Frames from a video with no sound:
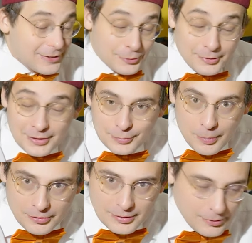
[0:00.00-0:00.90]
soon as
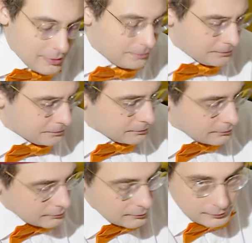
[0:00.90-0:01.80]
possible.
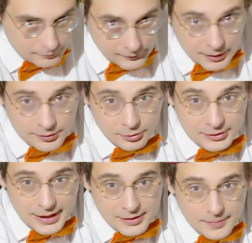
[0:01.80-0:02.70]
So
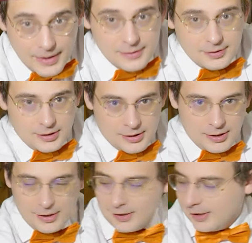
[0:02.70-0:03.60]
tight bass,
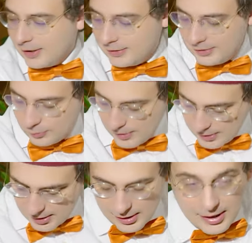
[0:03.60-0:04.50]
this one.